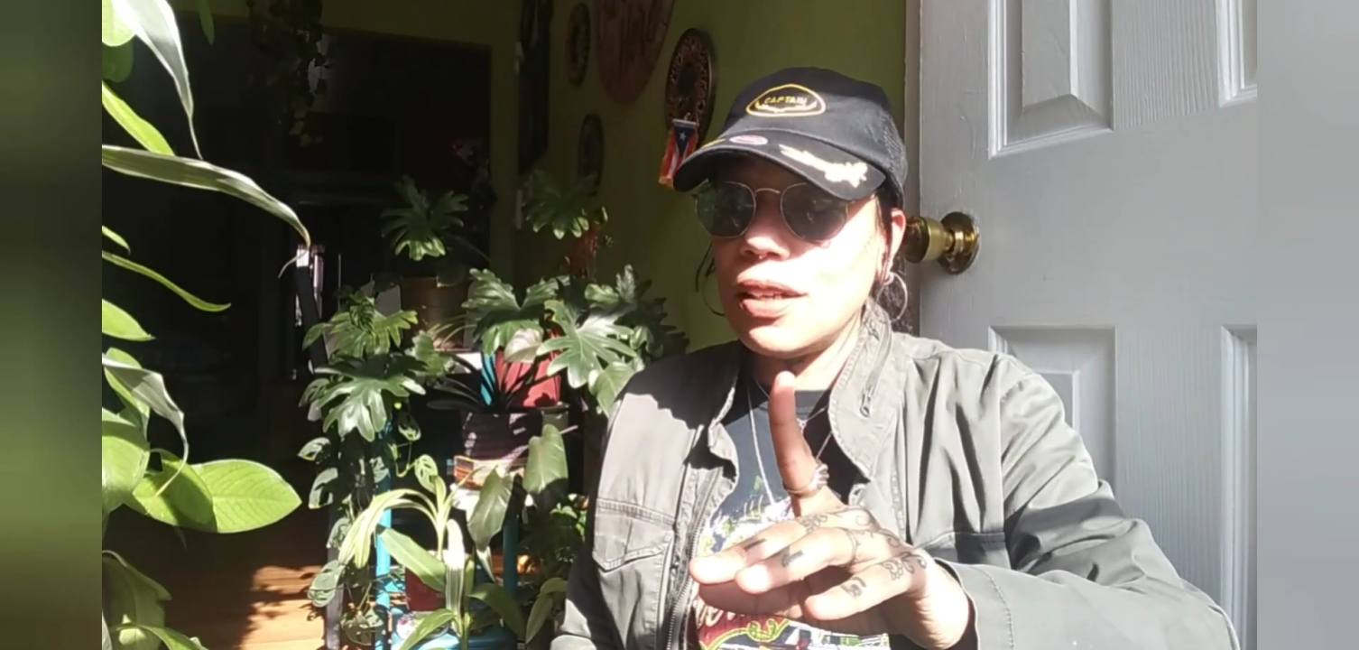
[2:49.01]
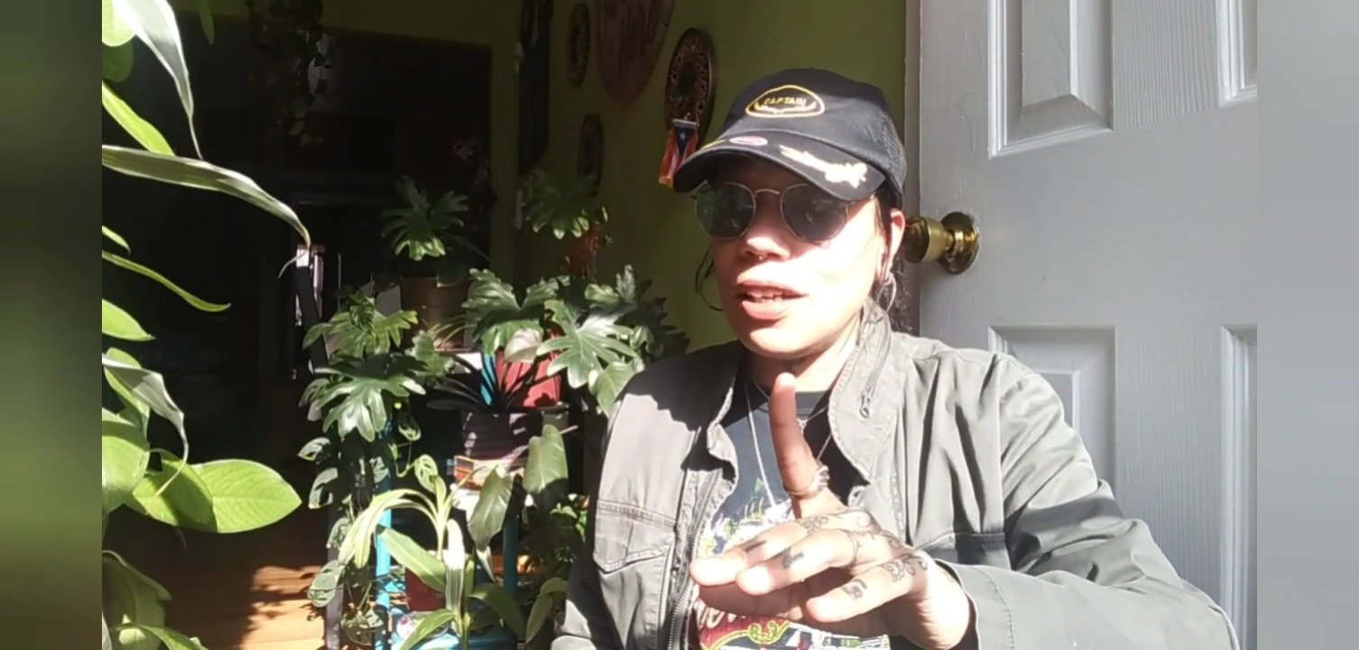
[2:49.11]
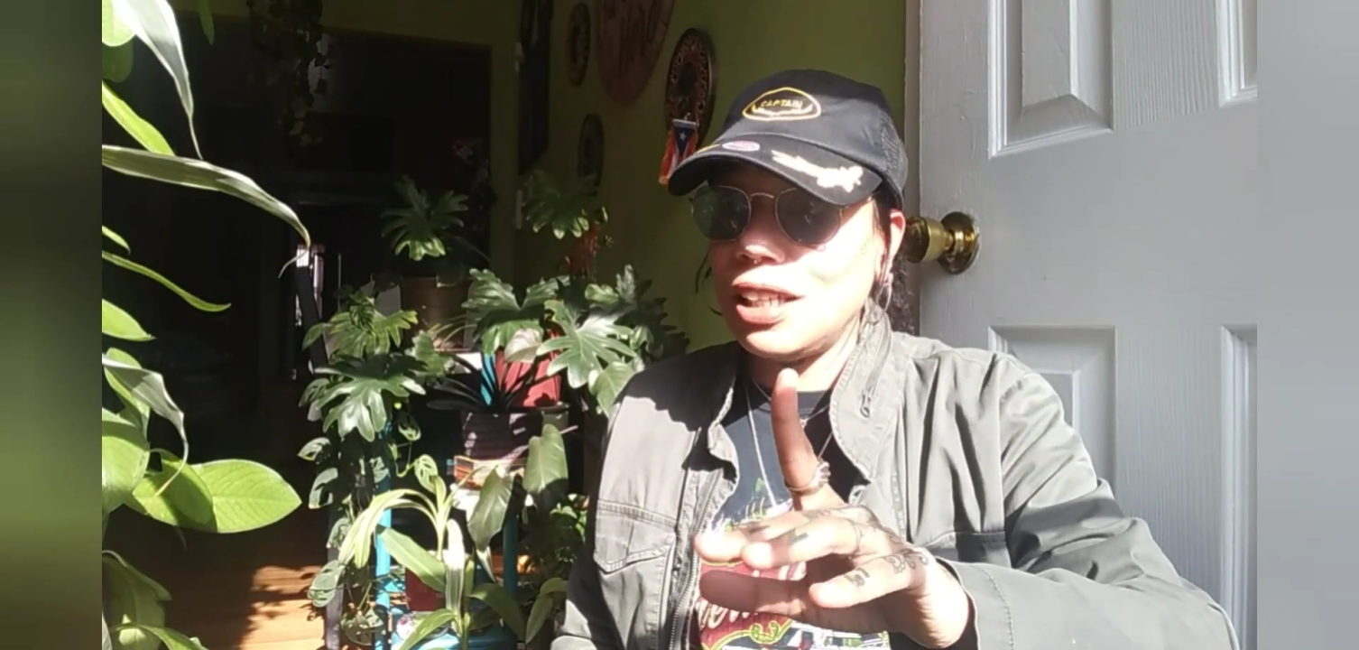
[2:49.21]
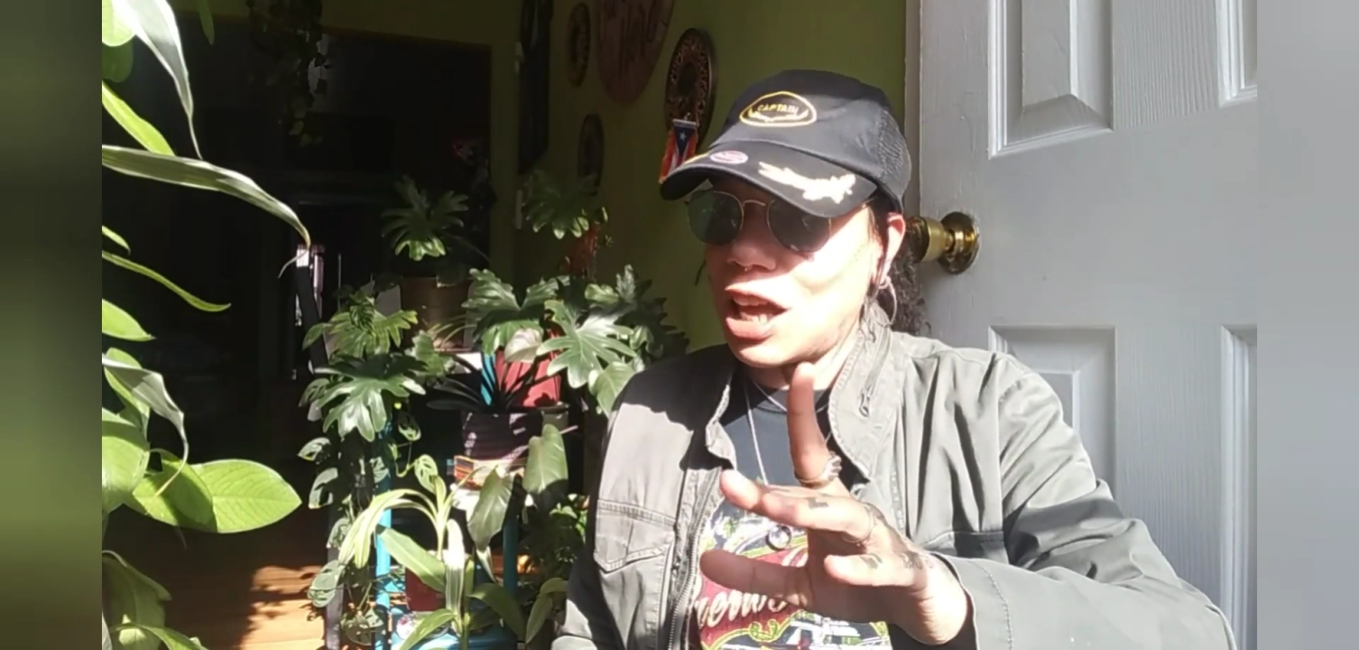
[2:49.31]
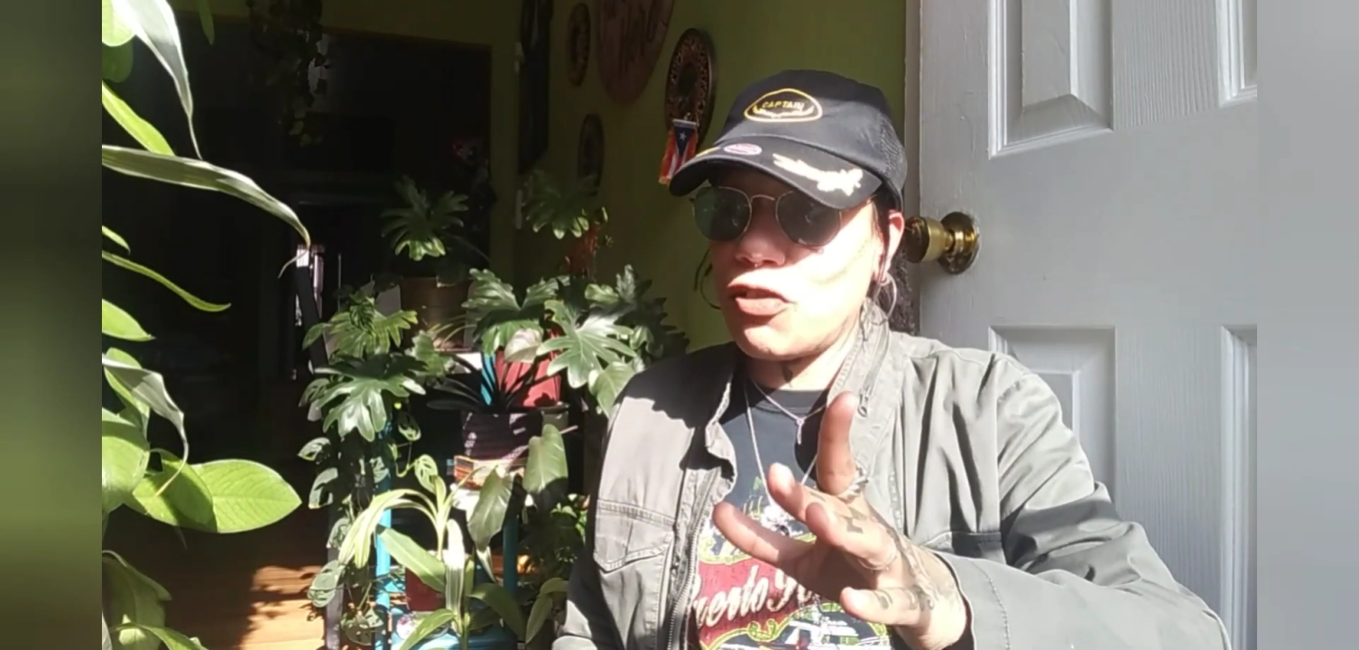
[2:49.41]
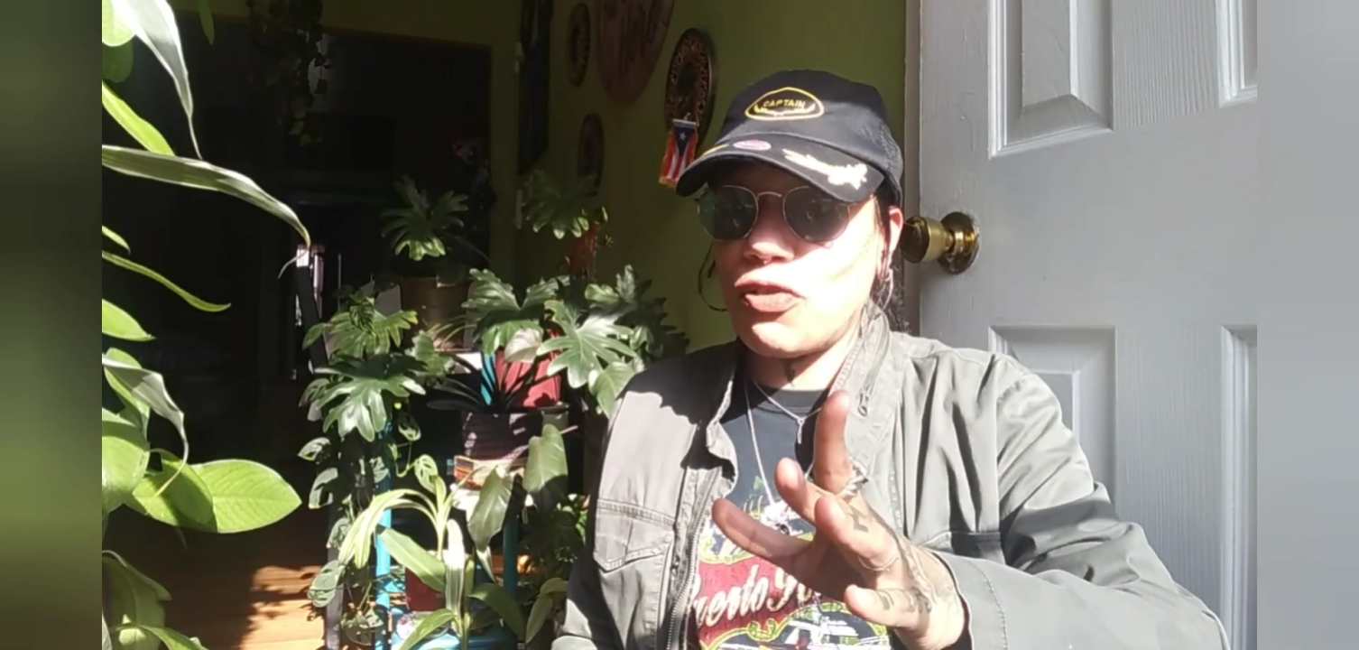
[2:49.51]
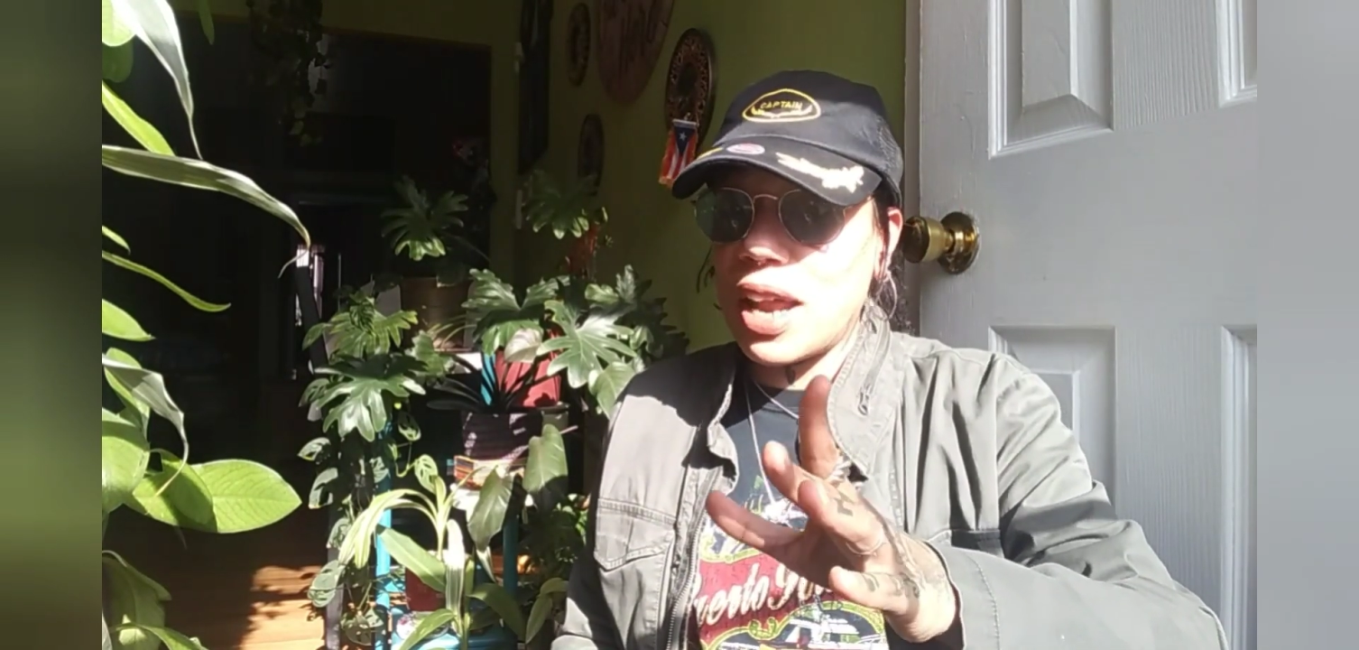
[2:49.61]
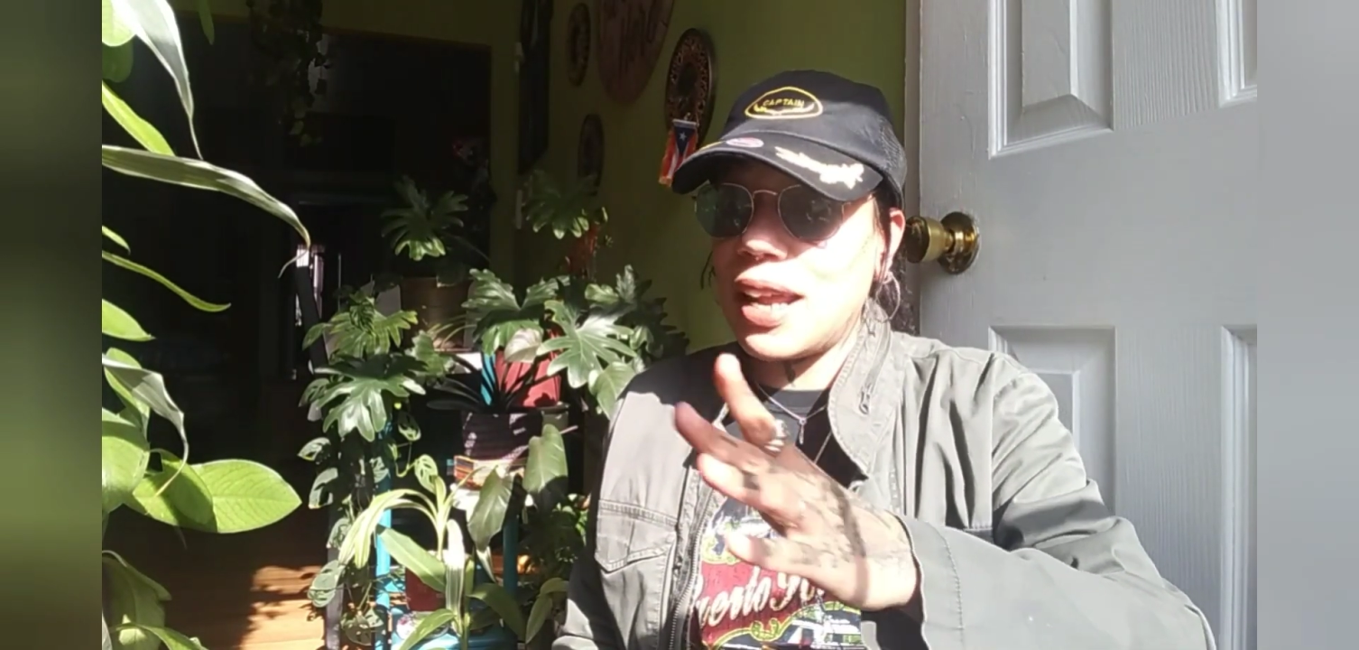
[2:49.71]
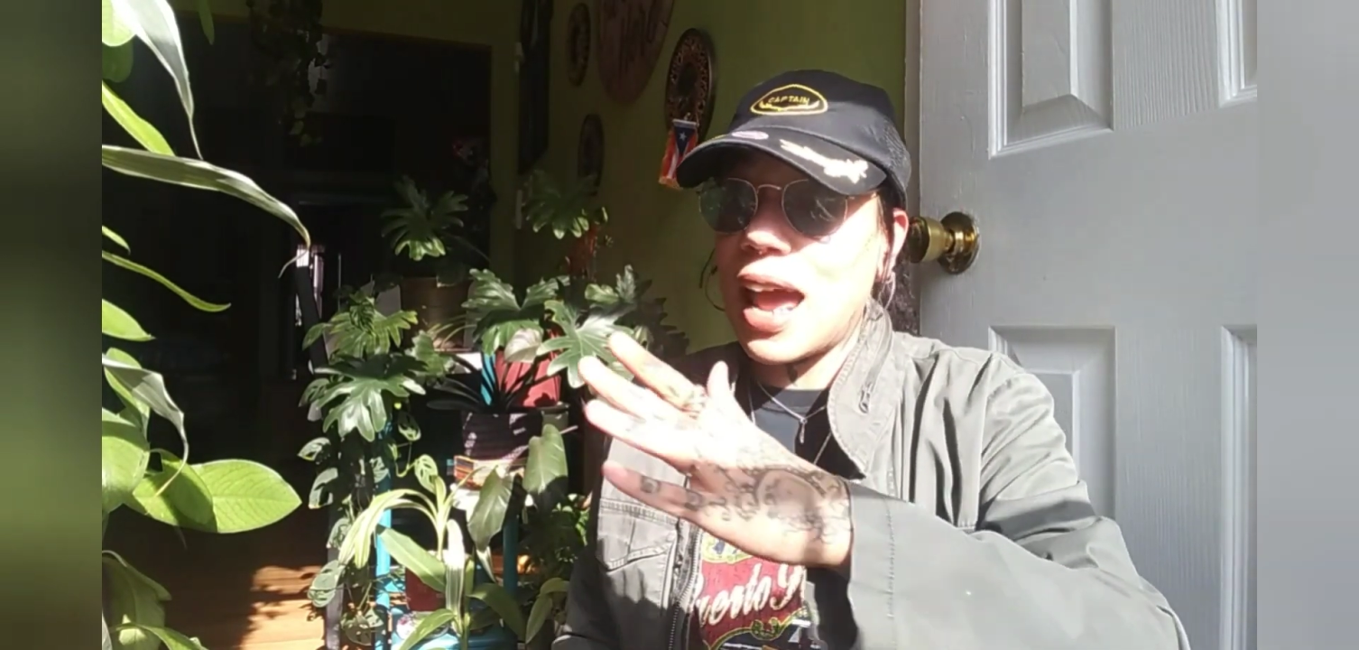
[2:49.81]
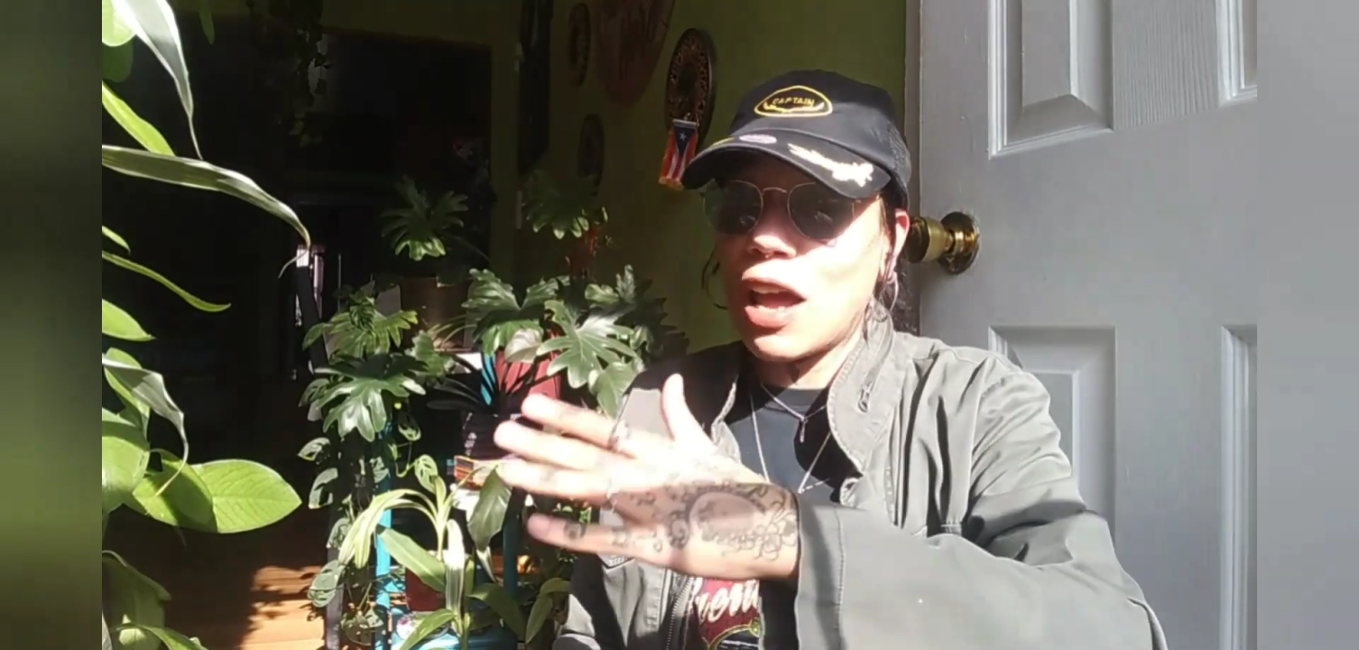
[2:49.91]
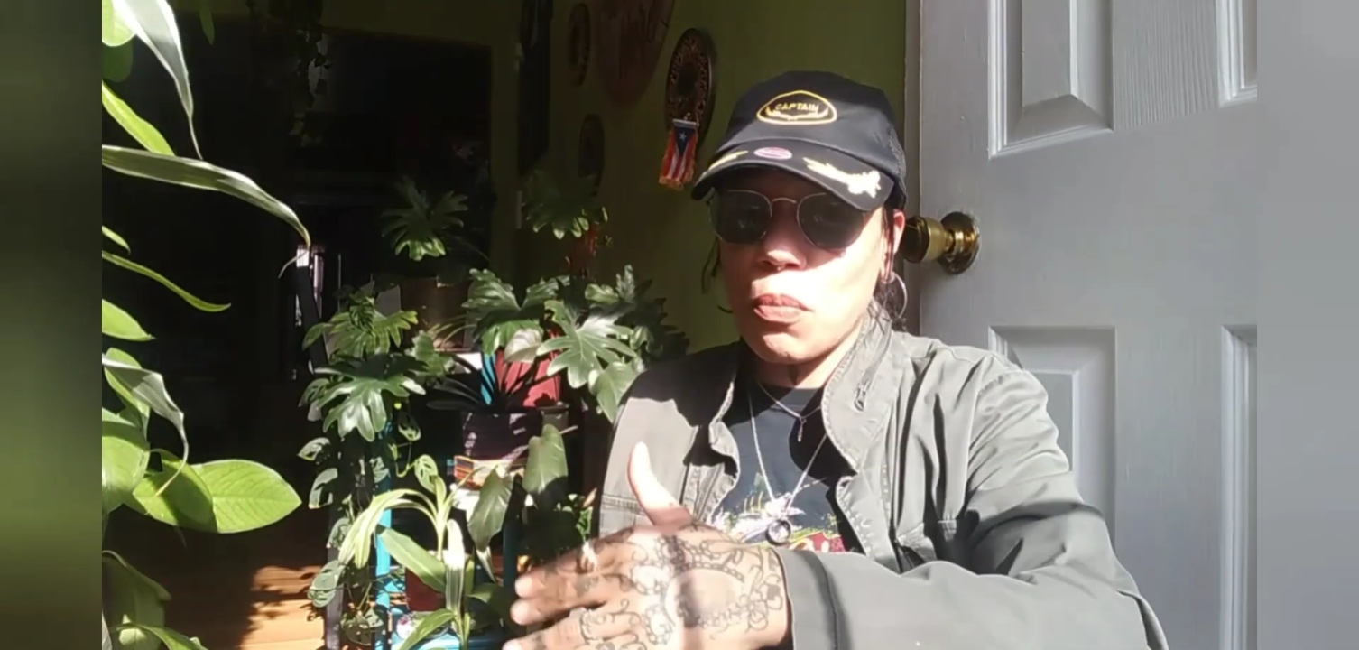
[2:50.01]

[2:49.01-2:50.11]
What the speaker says: in that fight had